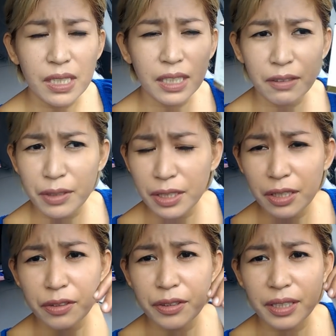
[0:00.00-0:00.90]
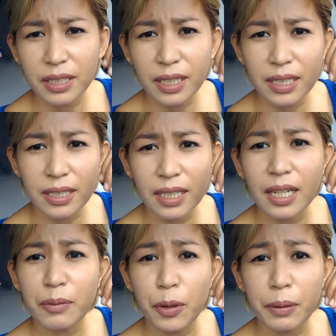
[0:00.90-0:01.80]
given the other things that I said,
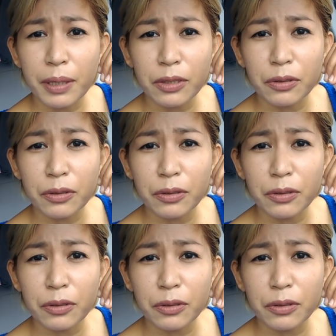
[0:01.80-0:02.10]
I'm going back to